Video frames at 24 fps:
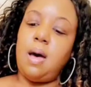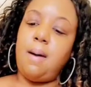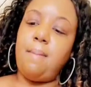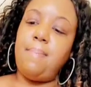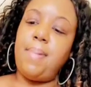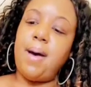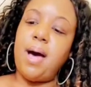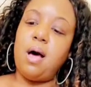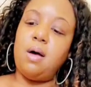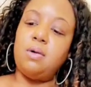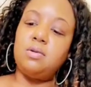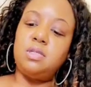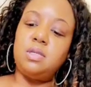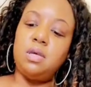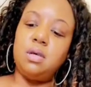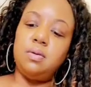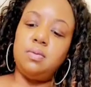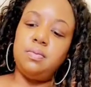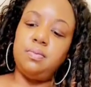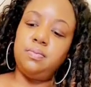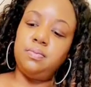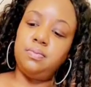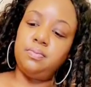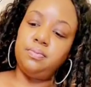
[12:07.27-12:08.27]
about
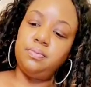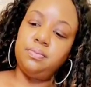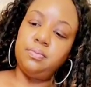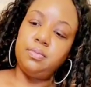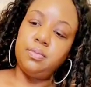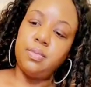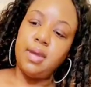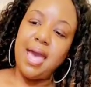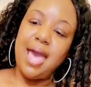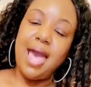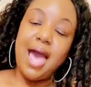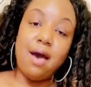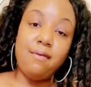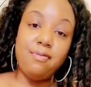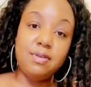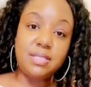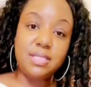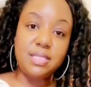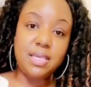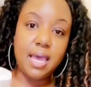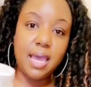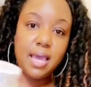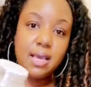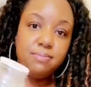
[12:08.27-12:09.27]
half a
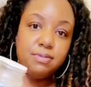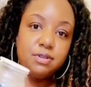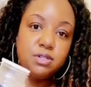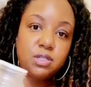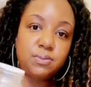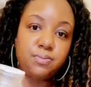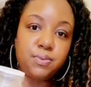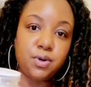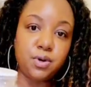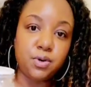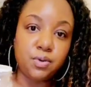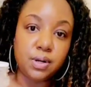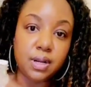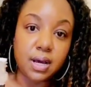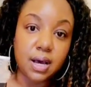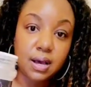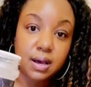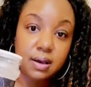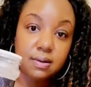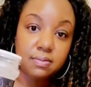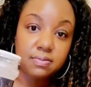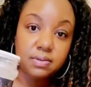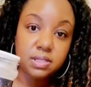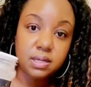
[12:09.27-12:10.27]
tablespoon
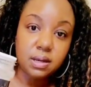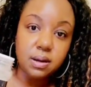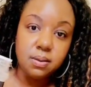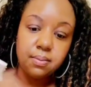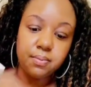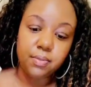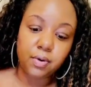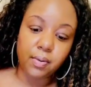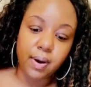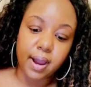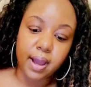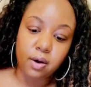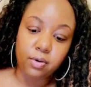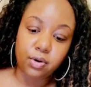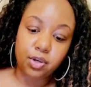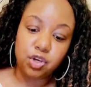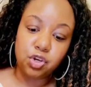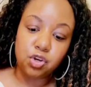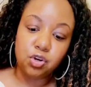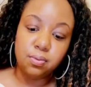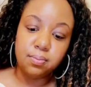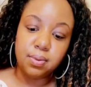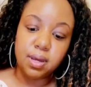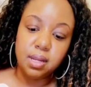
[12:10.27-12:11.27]
of some ground
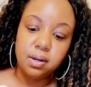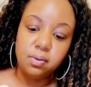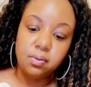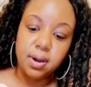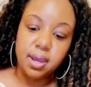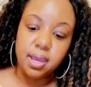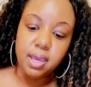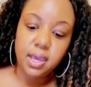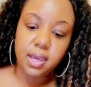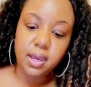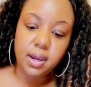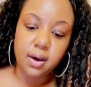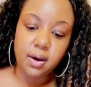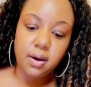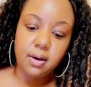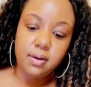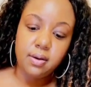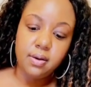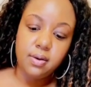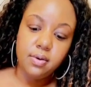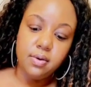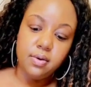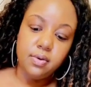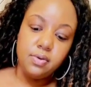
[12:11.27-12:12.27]
cumin right here.
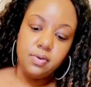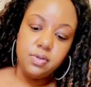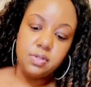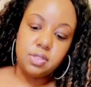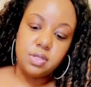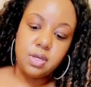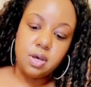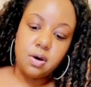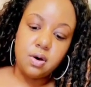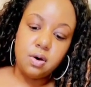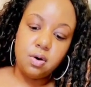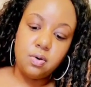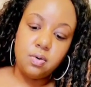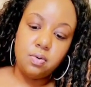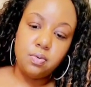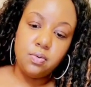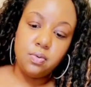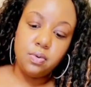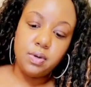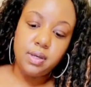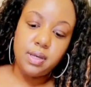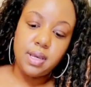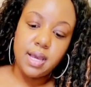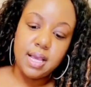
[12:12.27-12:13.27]
So
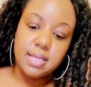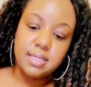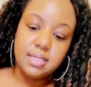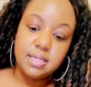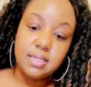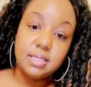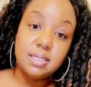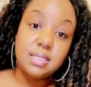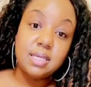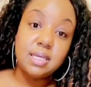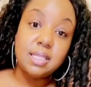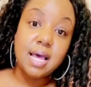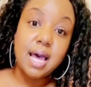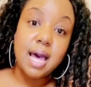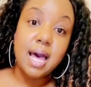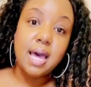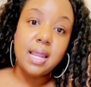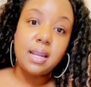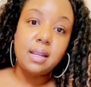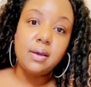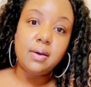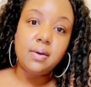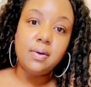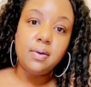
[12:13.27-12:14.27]
you guys can see
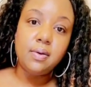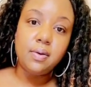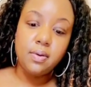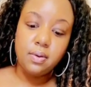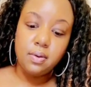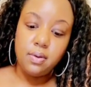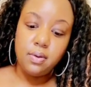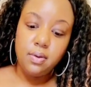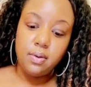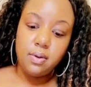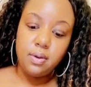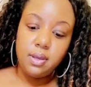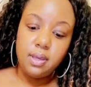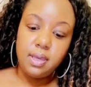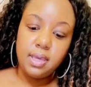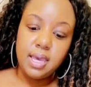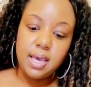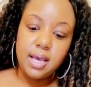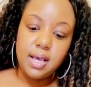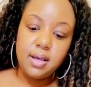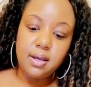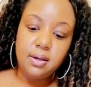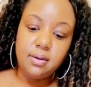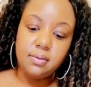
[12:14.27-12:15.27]
that.
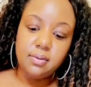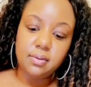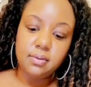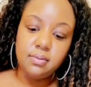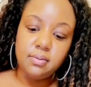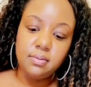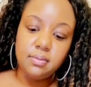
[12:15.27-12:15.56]
Yeah,